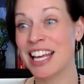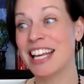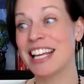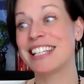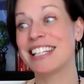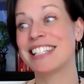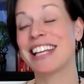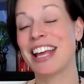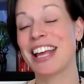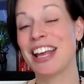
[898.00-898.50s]

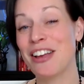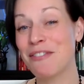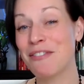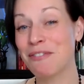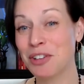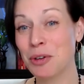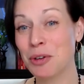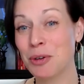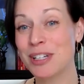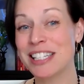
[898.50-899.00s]
is
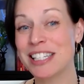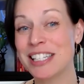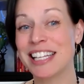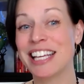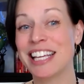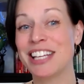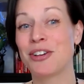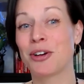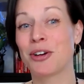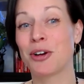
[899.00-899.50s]

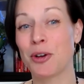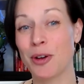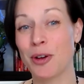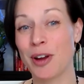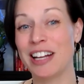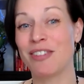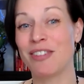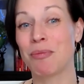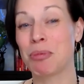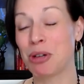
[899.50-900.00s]
influencing your
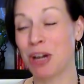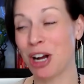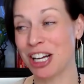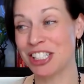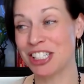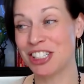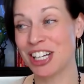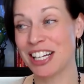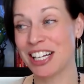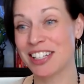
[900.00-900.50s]
creative
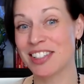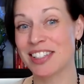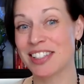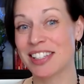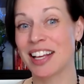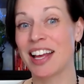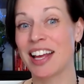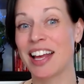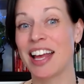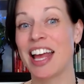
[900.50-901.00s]
projects,
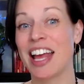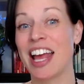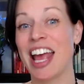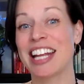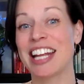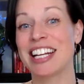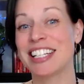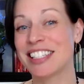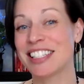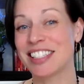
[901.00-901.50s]

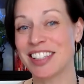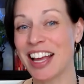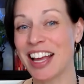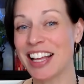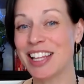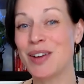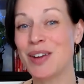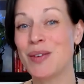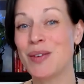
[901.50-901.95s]
and it's likely